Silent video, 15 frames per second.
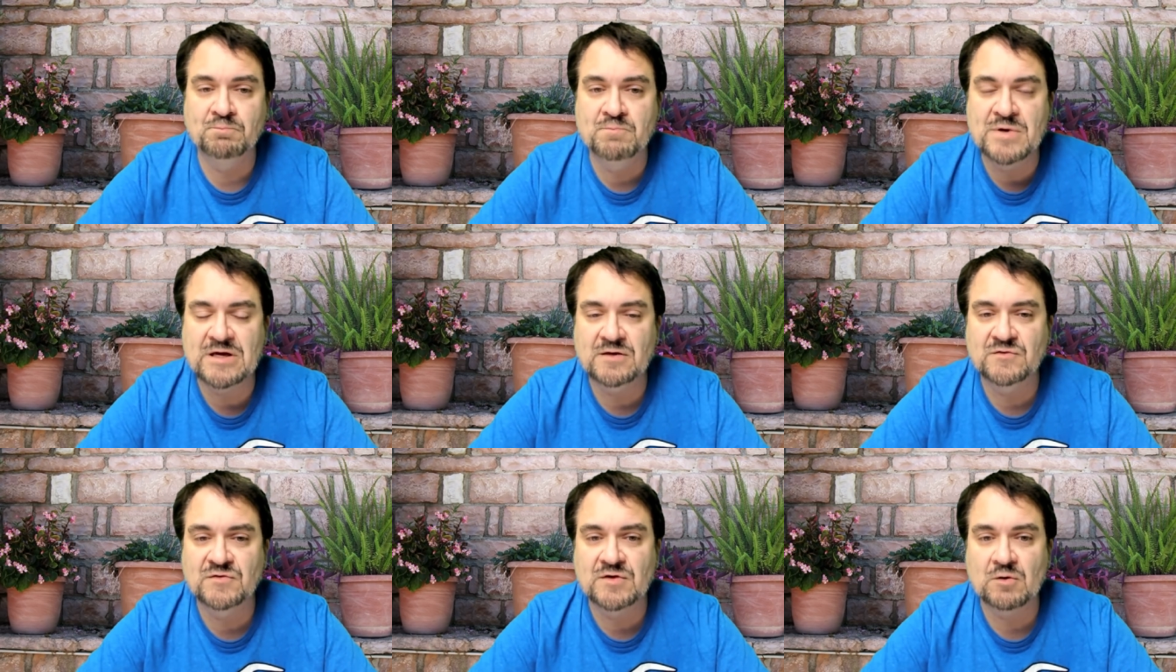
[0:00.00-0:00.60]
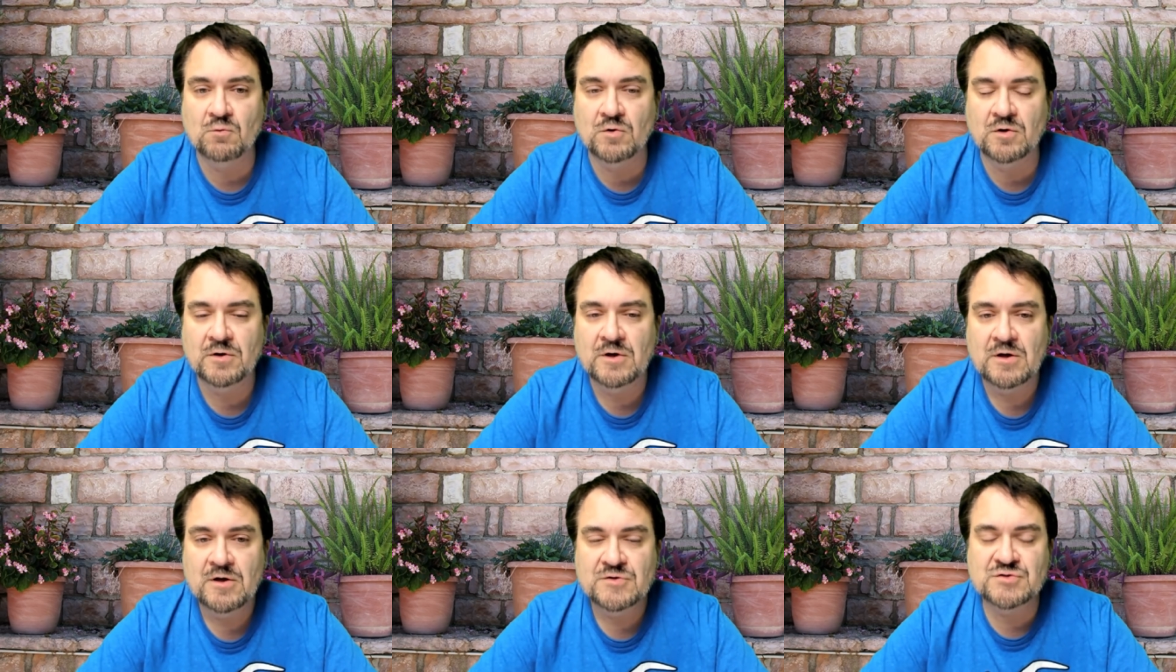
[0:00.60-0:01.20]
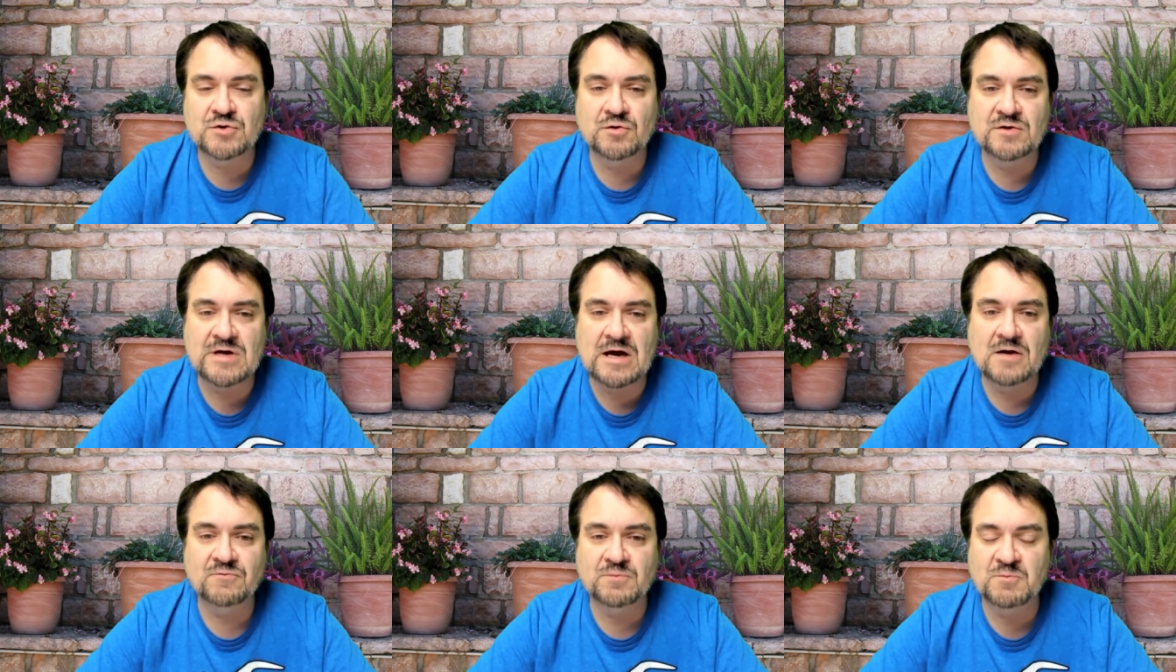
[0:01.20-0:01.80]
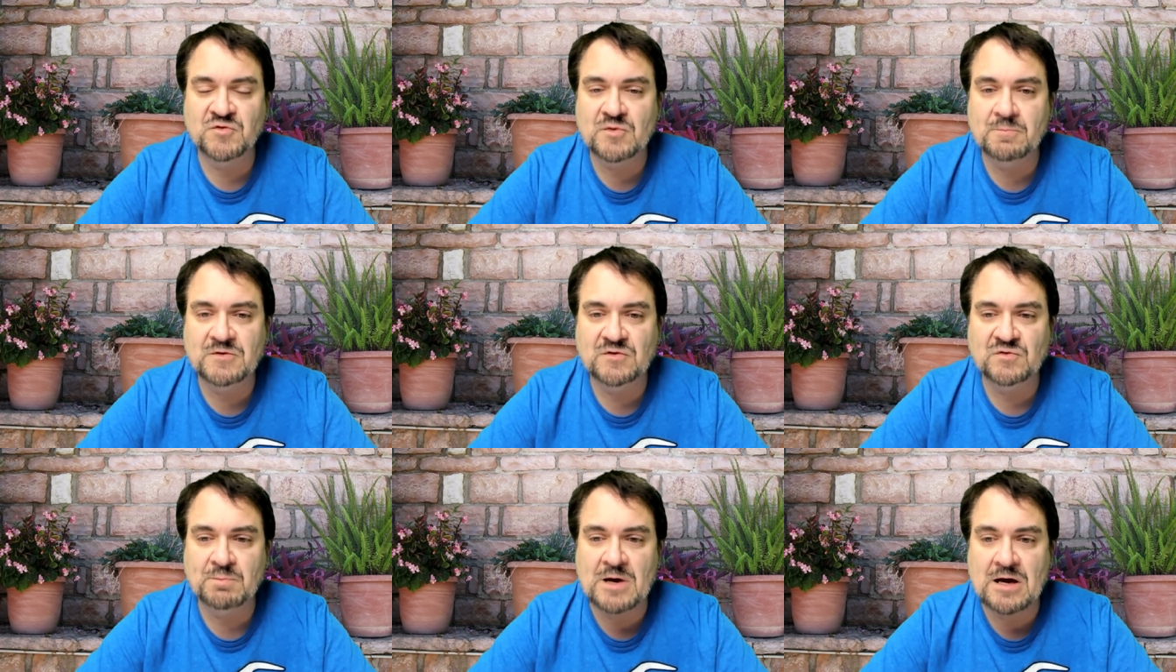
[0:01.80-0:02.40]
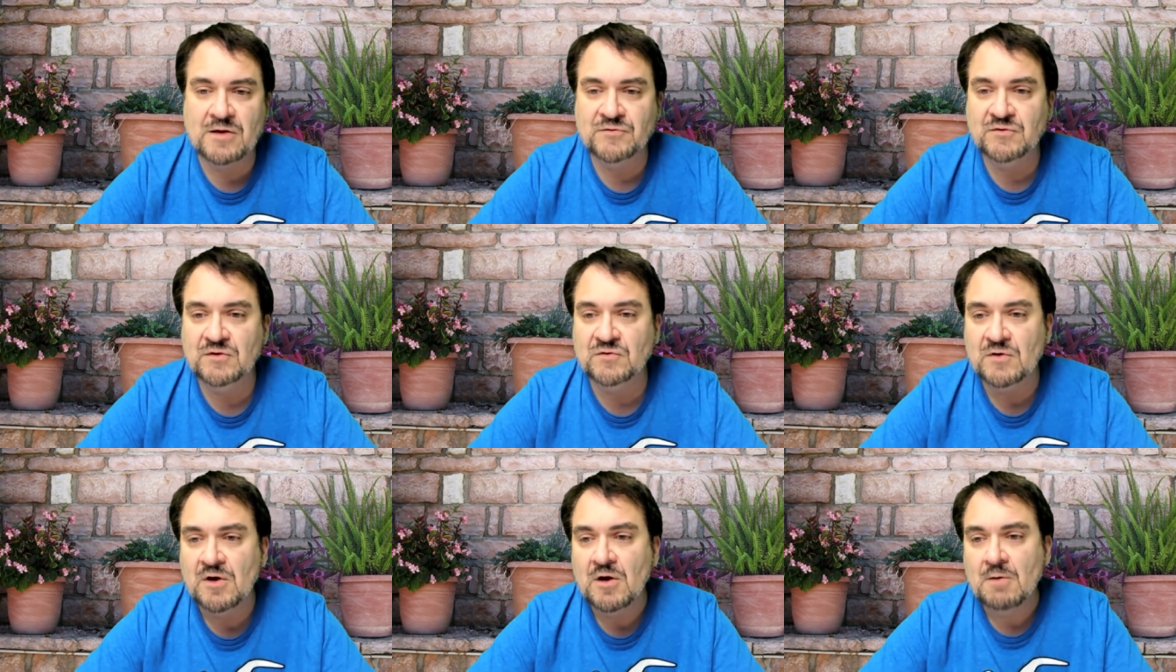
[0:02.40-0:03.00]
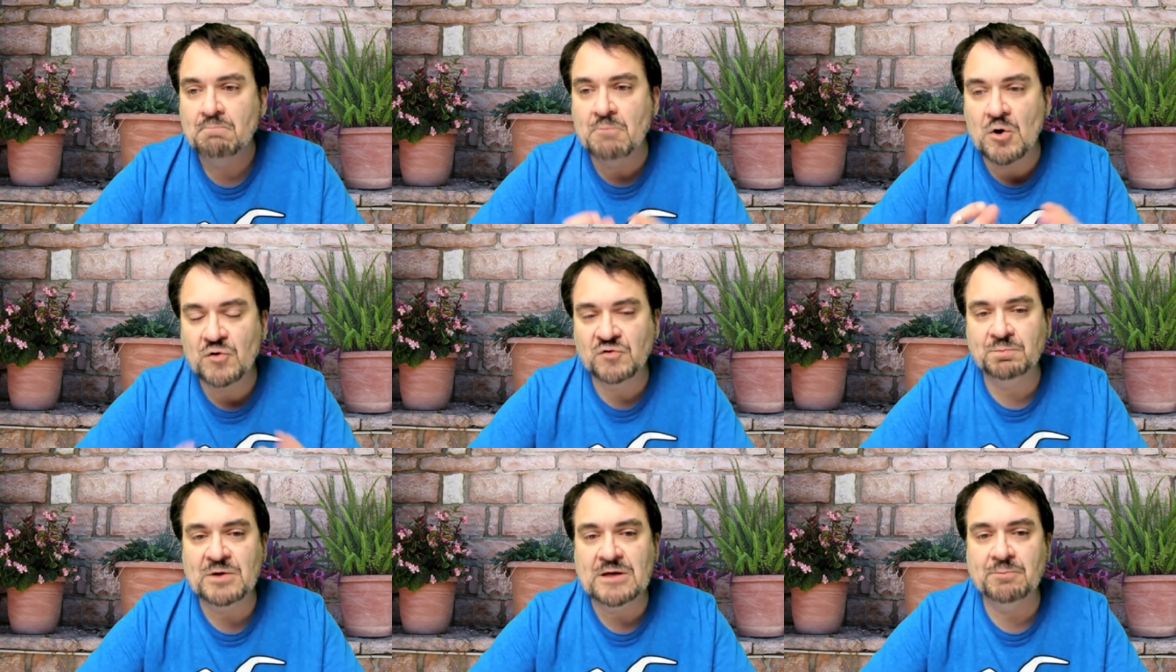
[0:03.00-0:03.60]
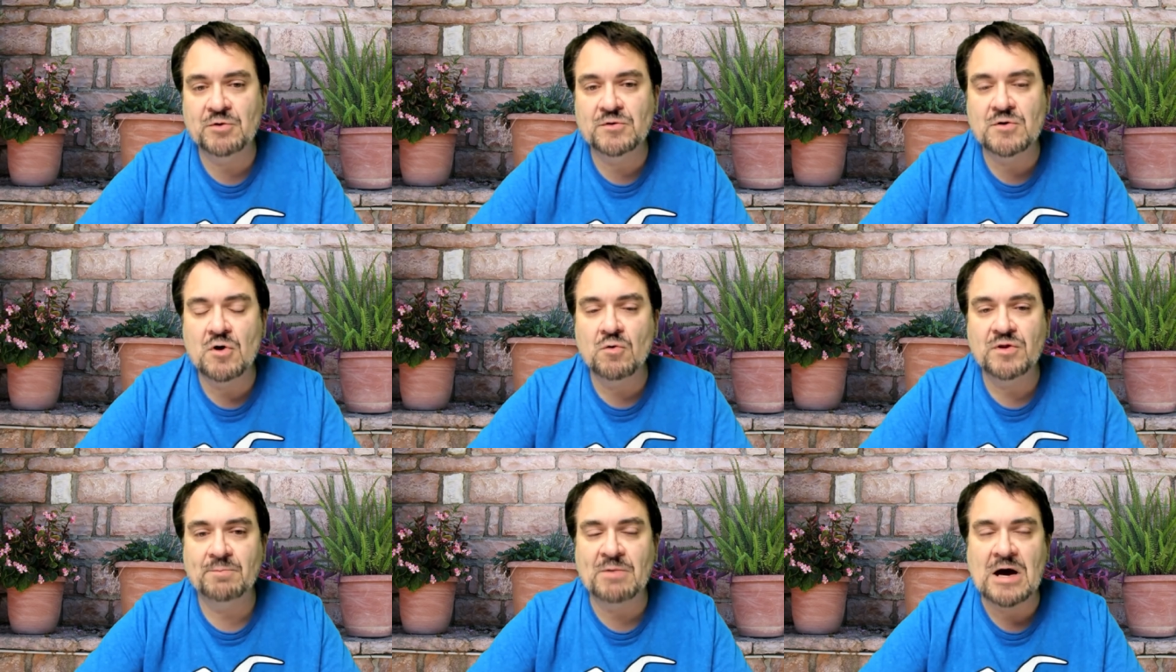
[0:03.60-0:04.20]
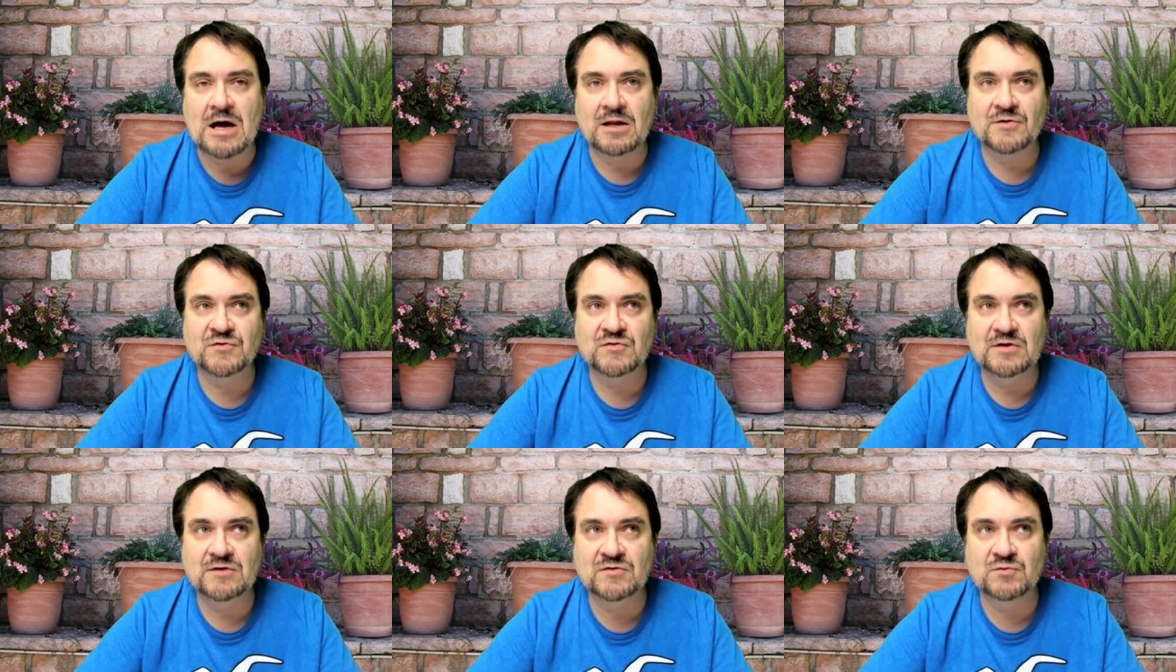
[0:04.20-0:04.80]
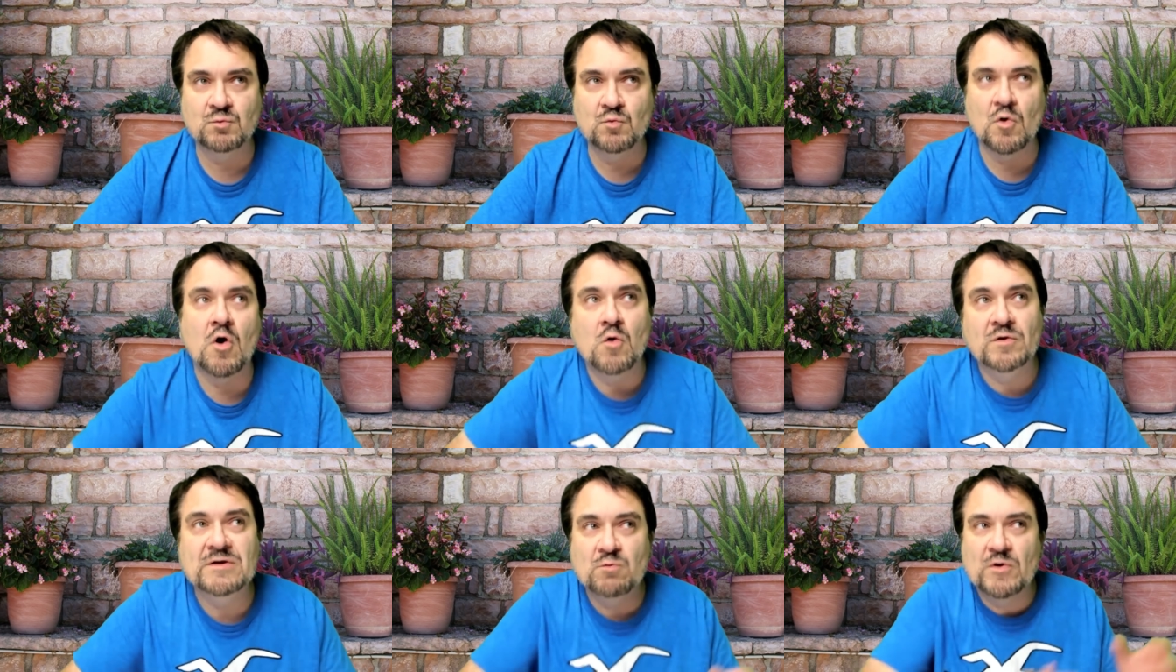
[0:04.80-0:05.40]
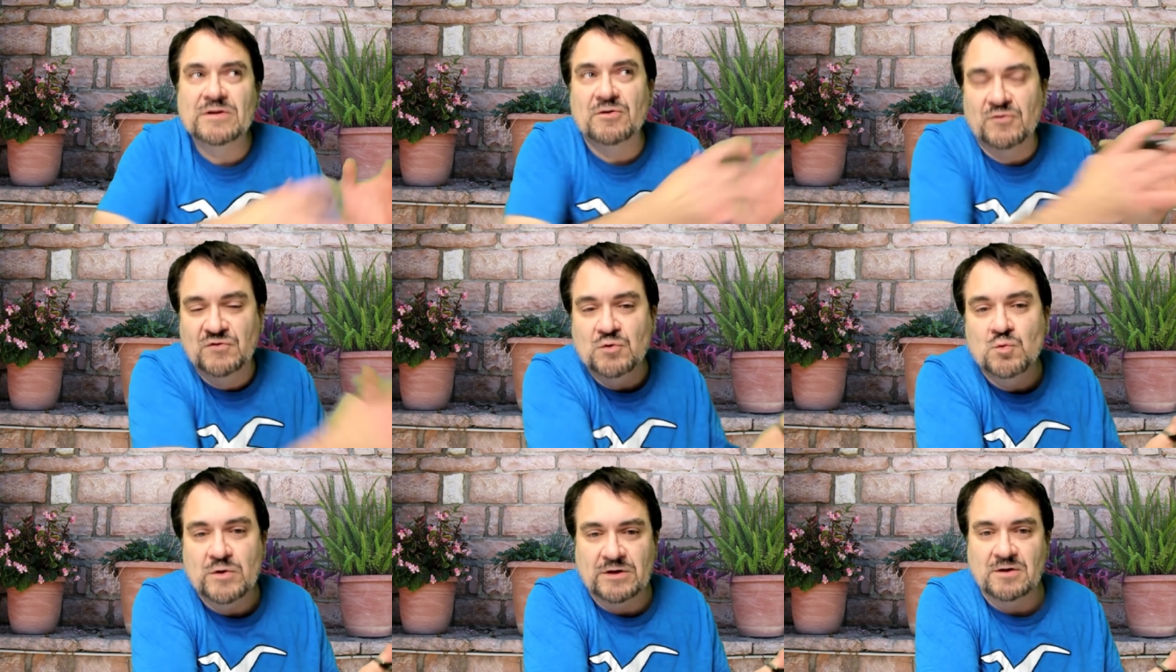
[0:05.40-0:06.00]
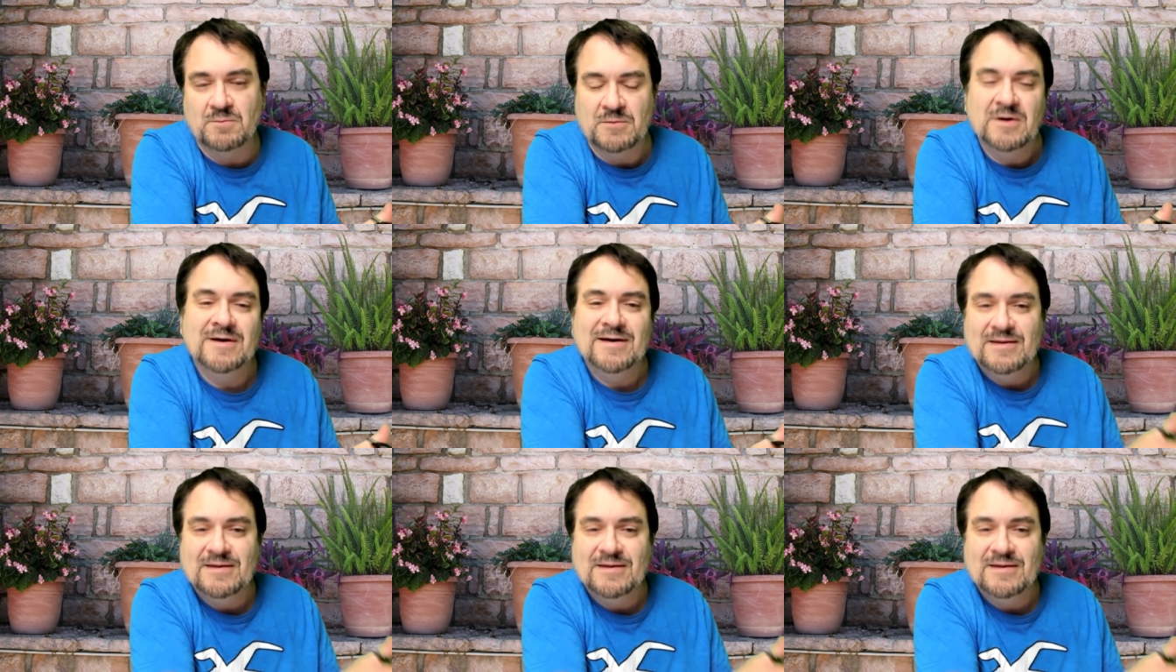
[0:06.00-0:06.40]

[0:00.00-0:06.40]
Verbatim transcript: bids that were turned down from some of these policies most people know the policies only when they're doing them